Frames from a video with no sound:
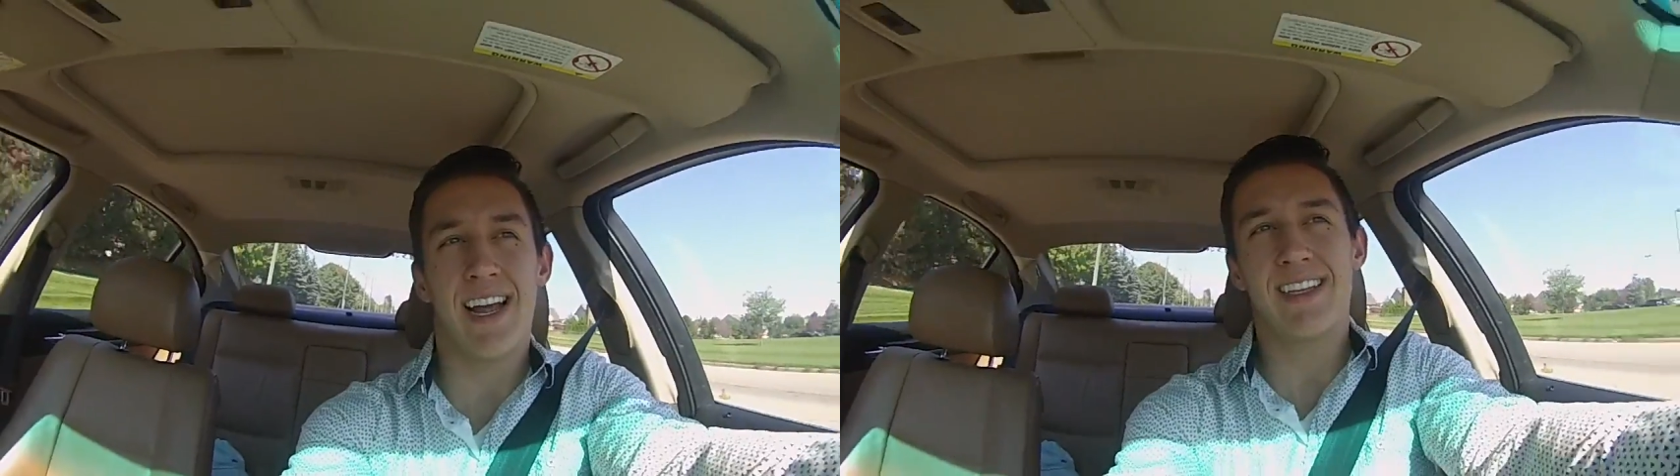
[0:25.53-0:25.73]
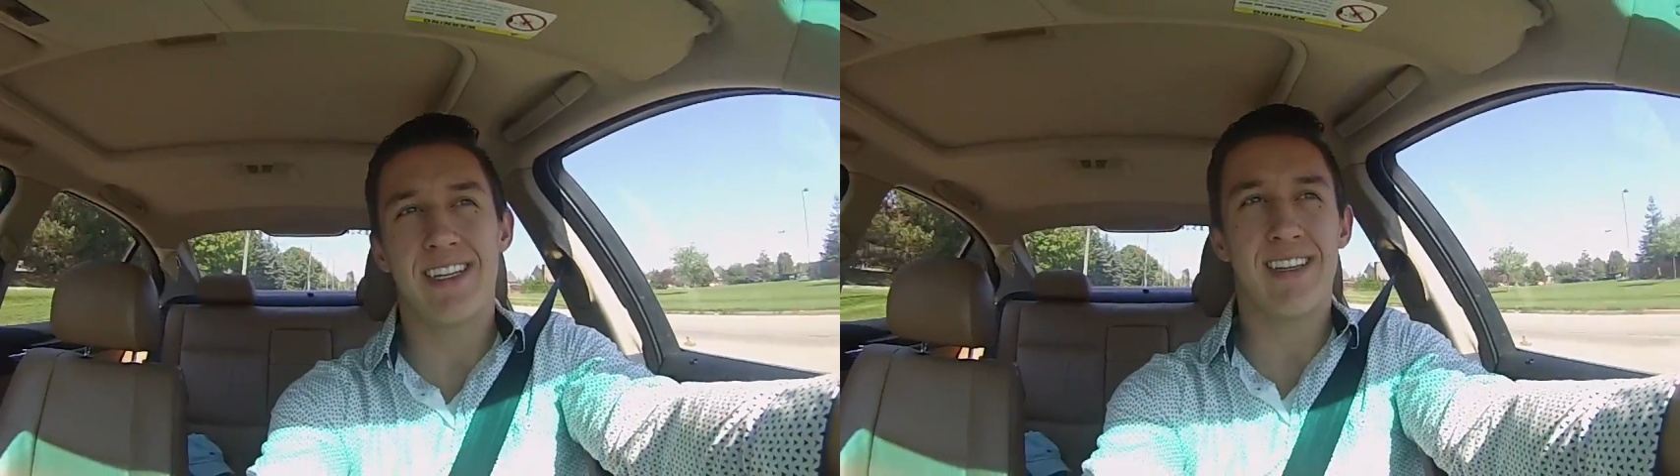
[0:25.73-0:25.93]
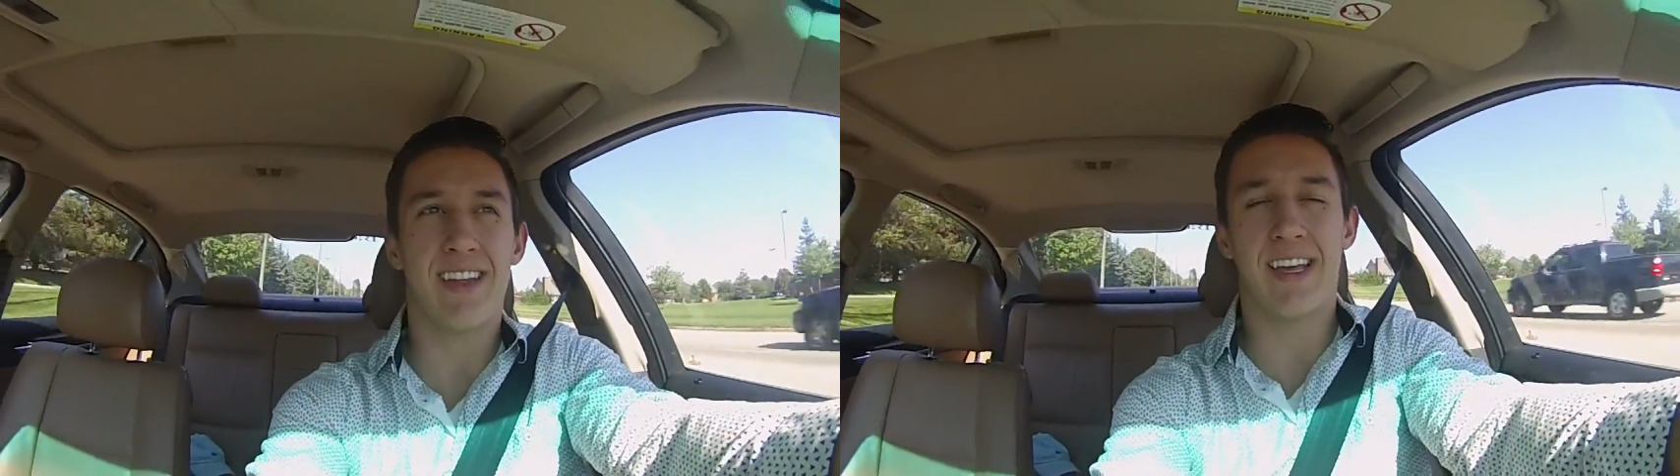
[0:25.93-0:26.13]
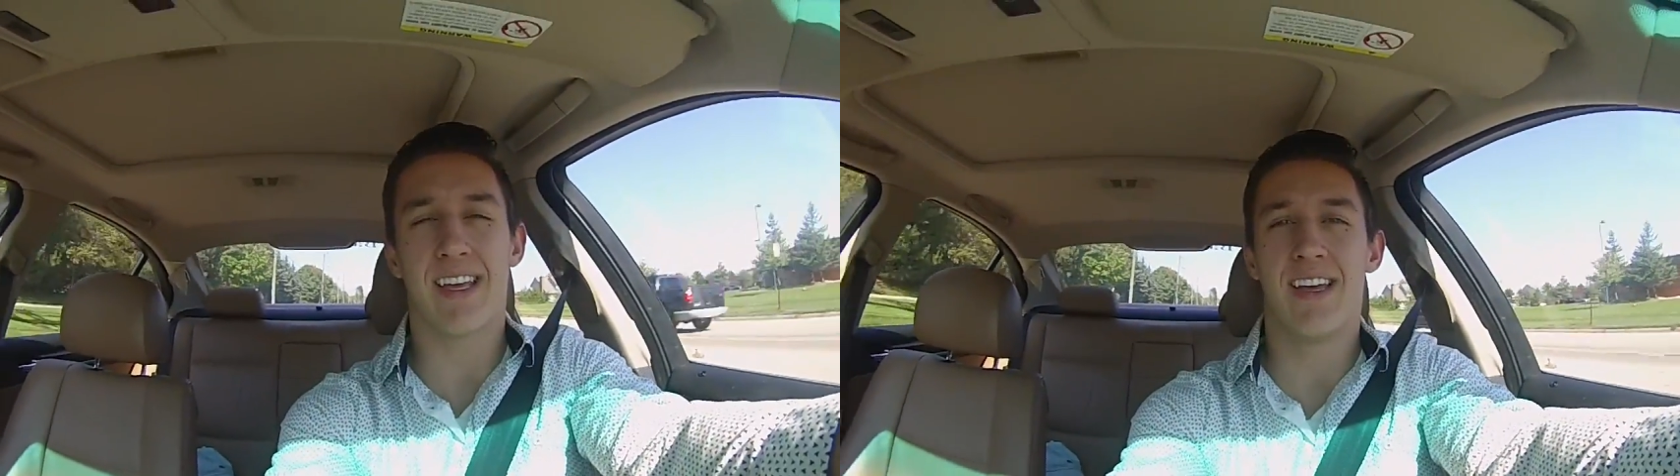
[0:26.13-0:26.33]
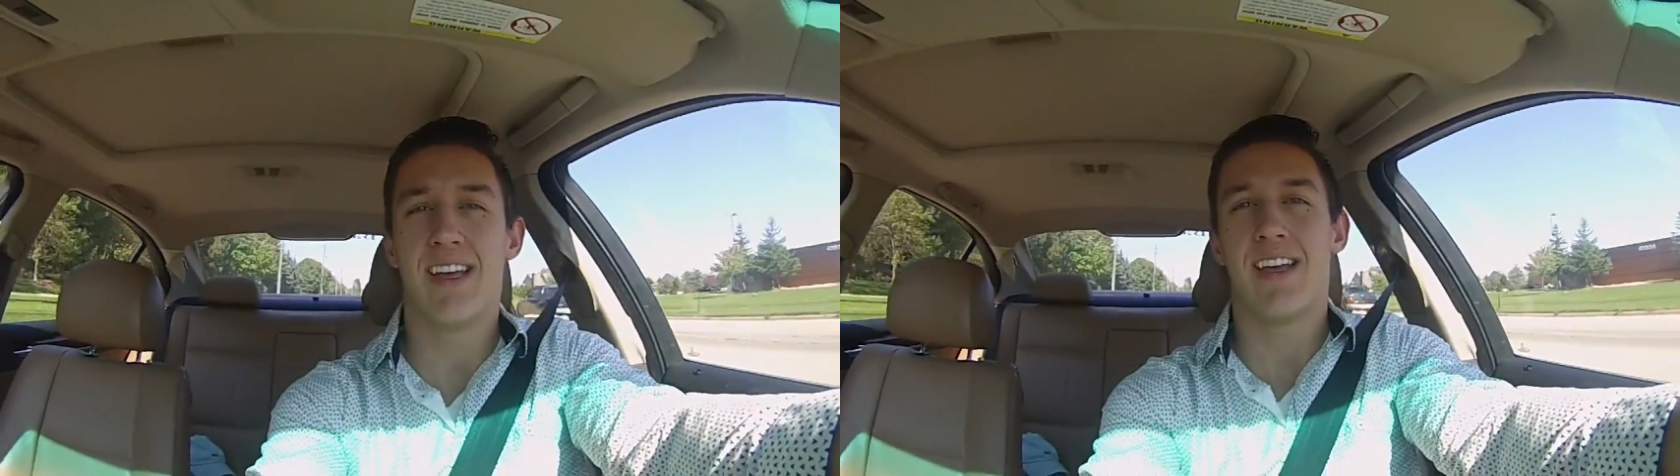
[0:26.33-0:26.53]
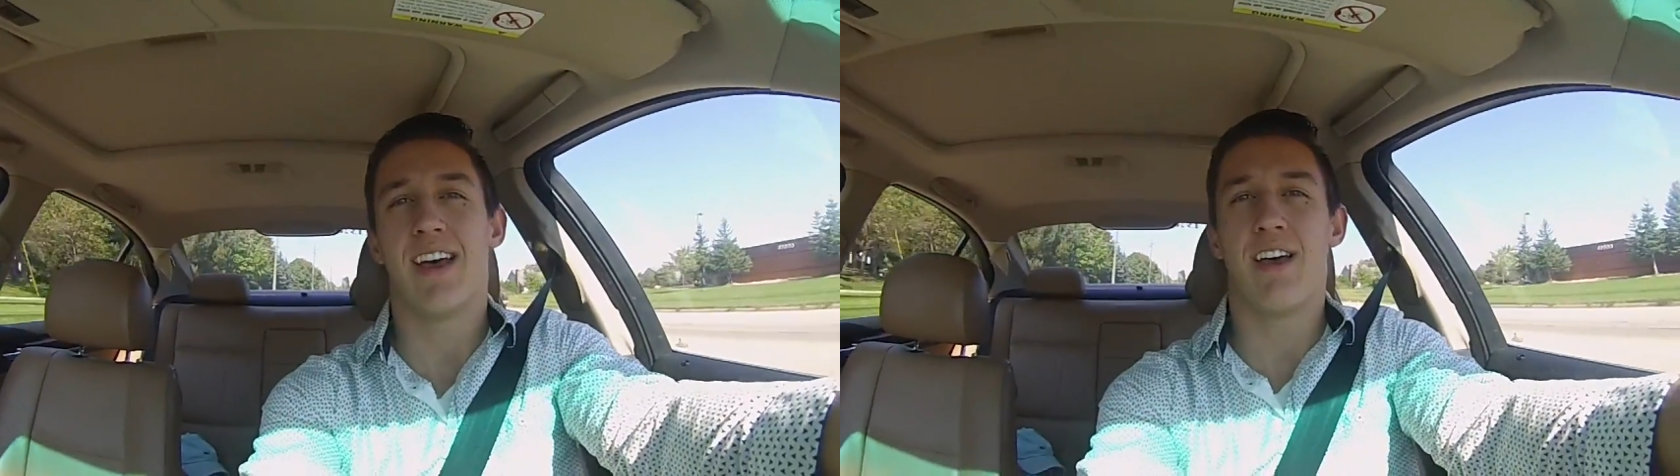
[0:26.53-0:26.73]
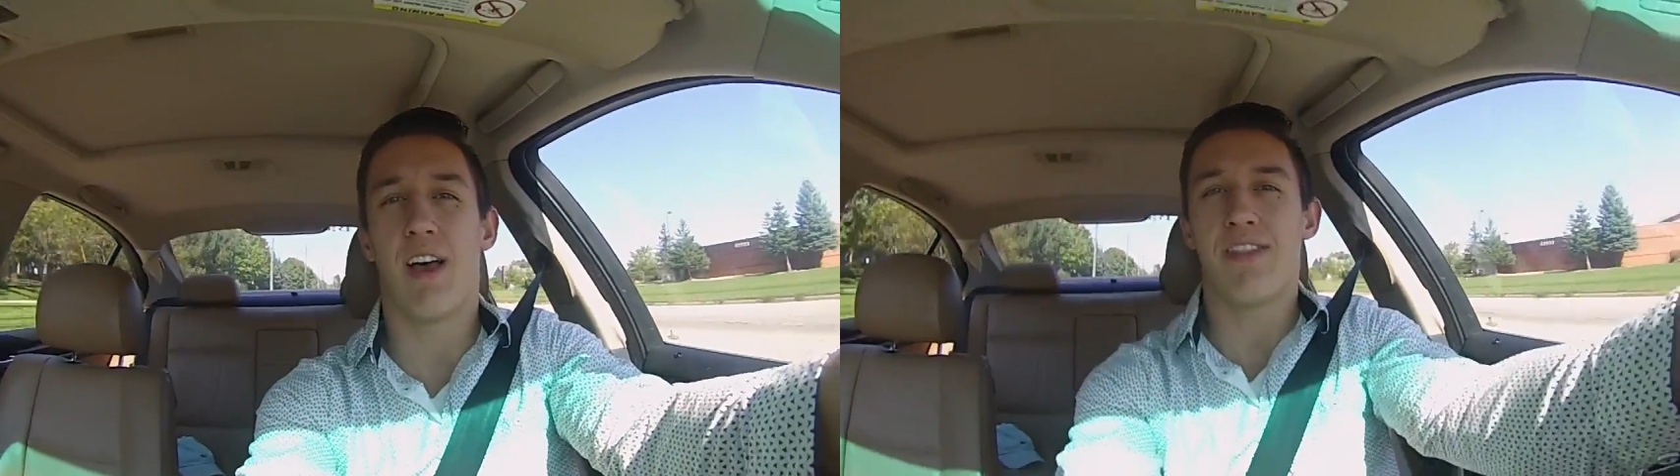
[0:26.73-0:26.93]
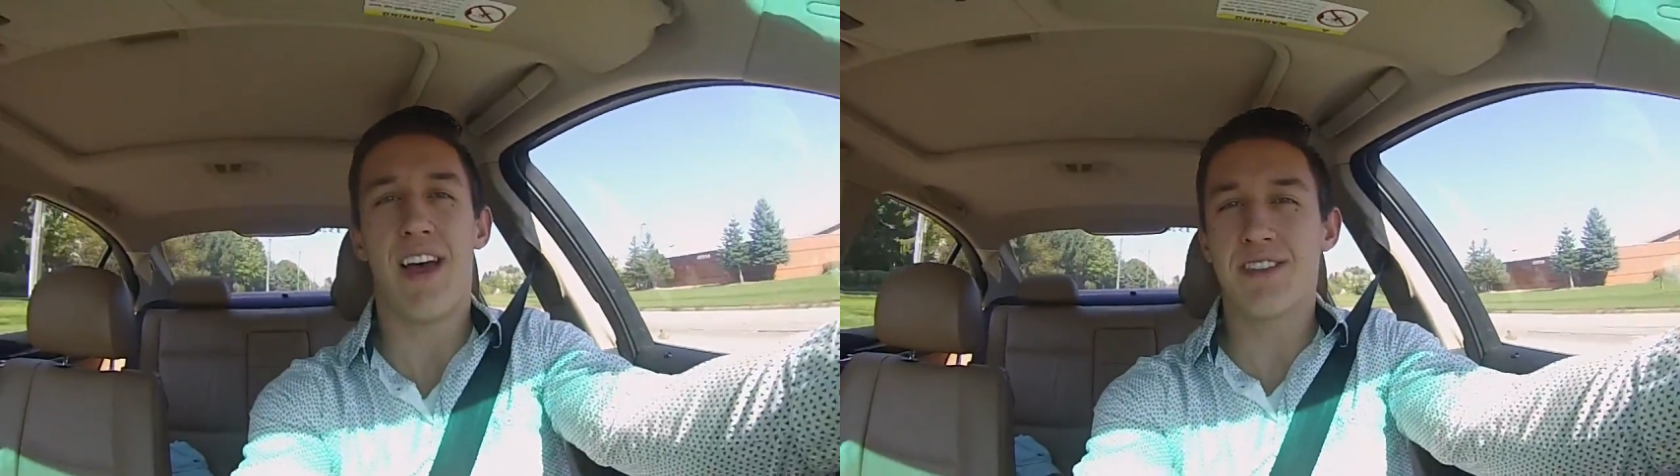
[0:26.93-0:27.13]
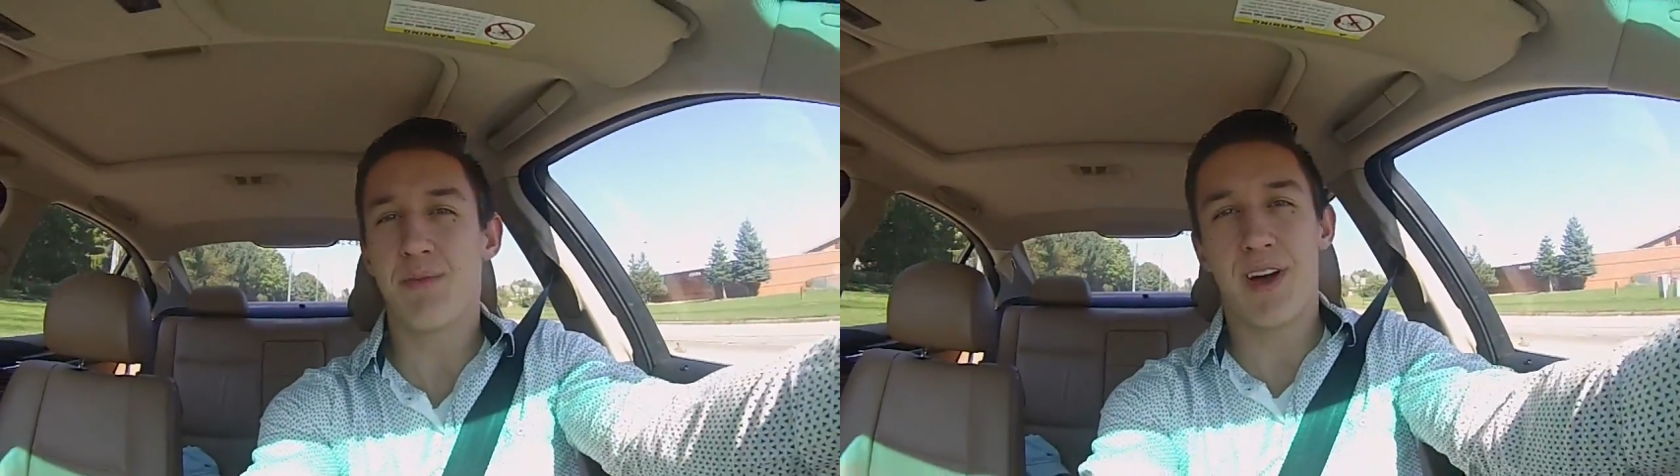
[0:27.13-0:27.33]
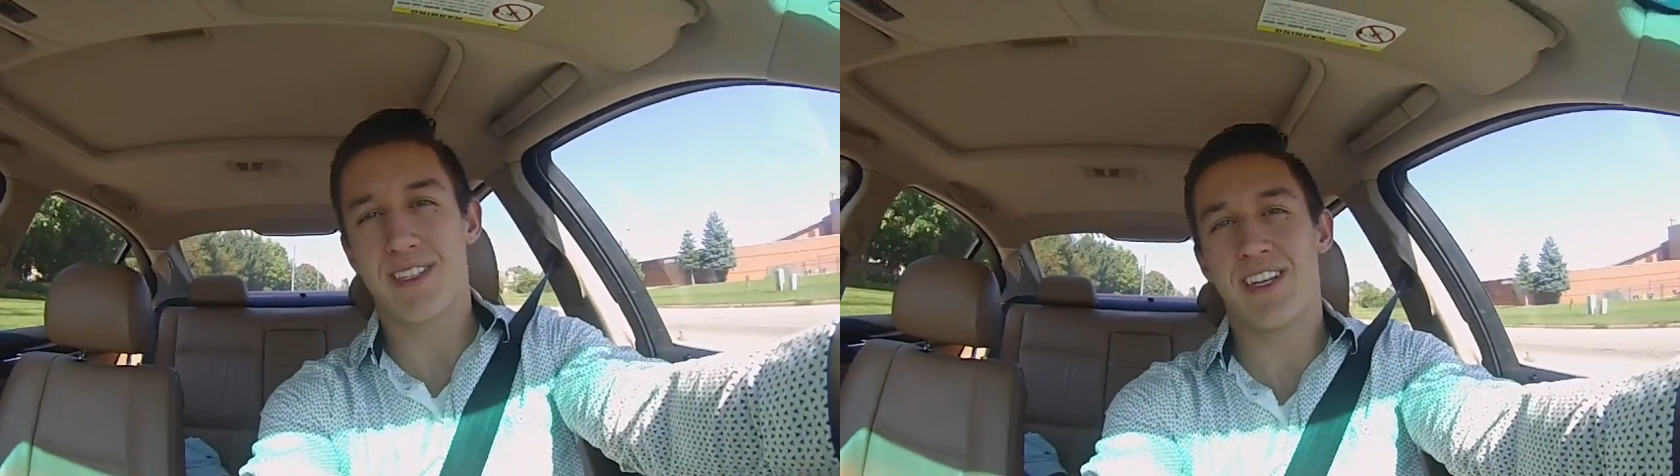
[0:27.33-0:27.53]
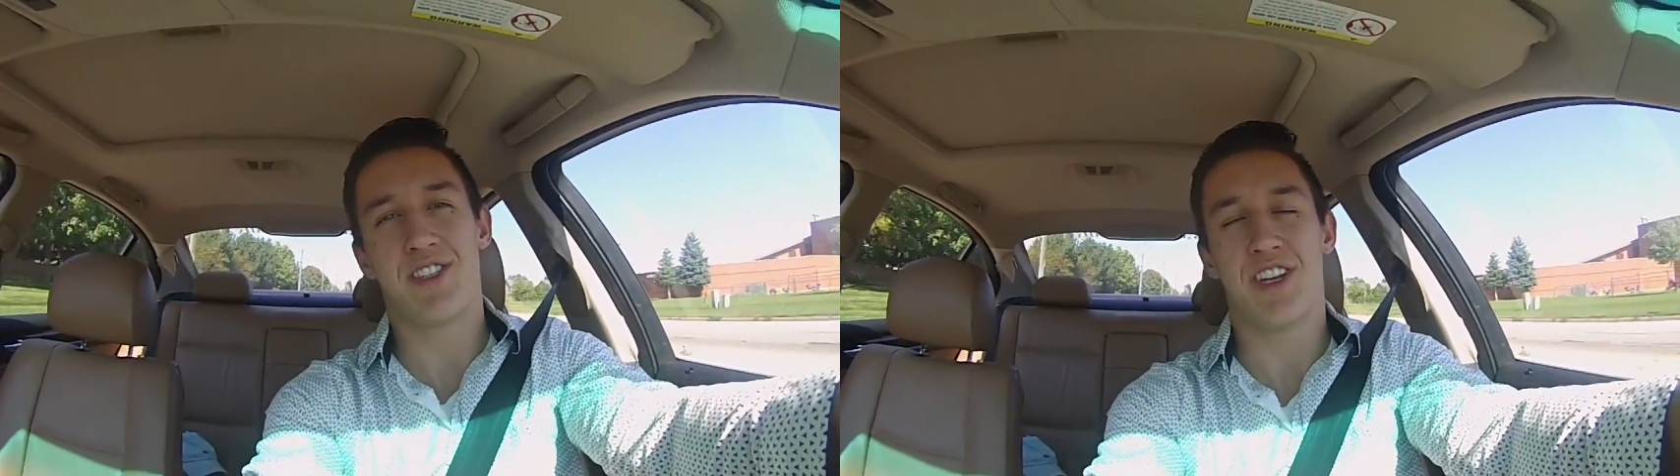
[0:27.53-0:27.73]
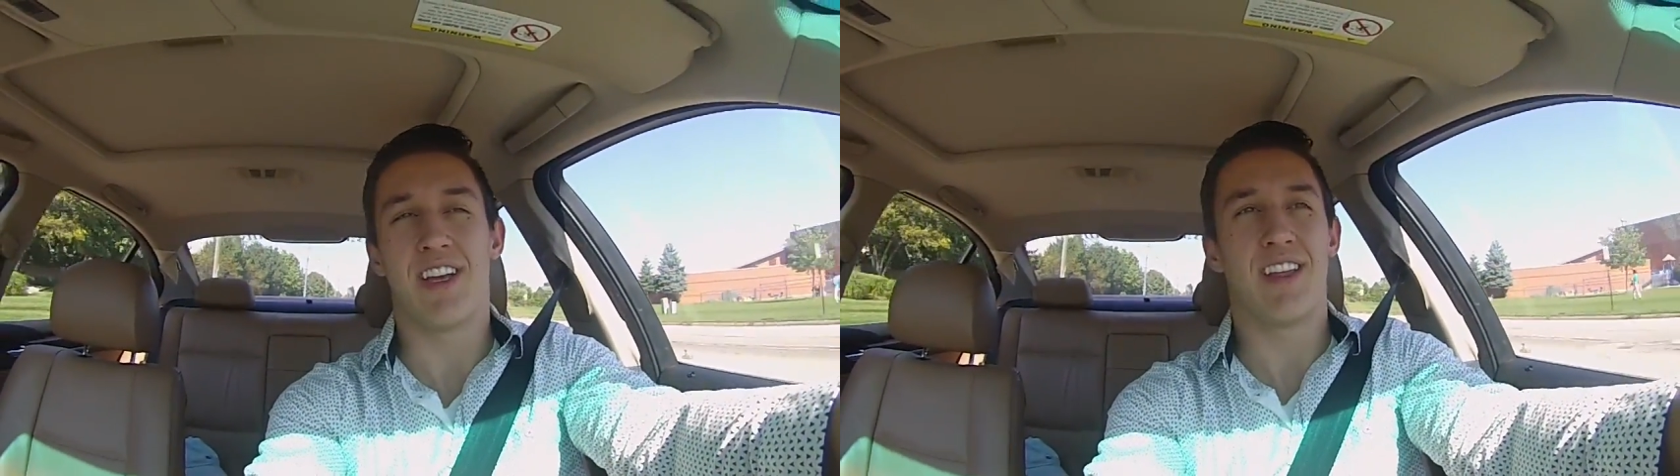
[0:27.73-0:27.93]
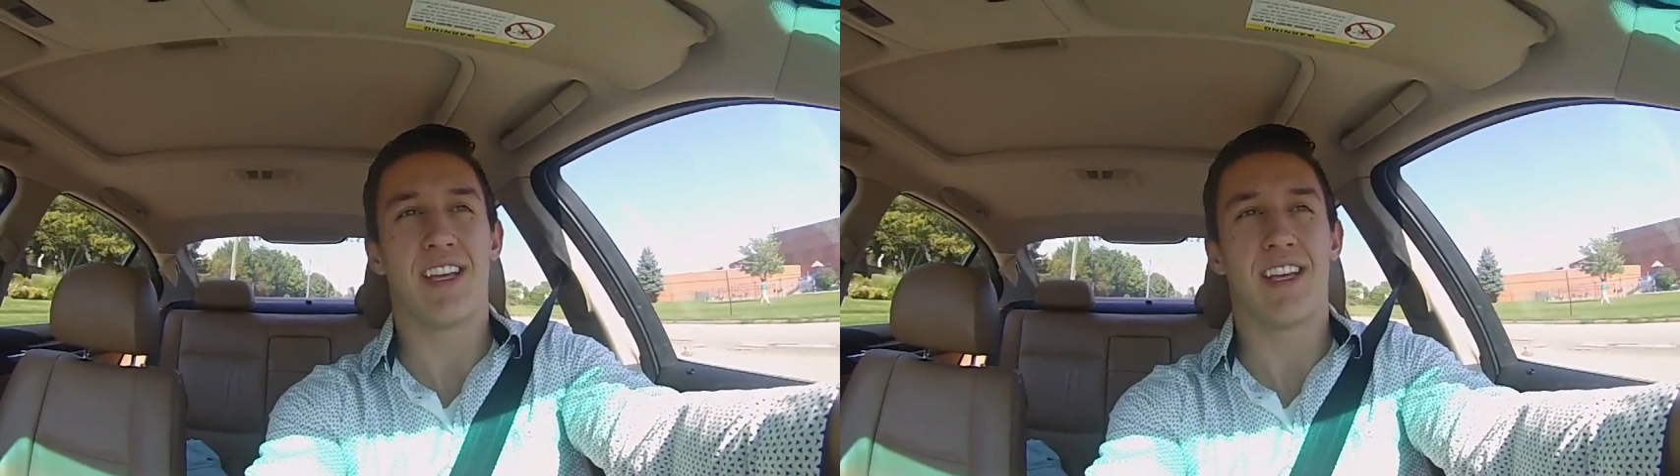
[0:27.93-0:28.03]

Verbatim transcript: 19, like a thousand bucks ain't shit.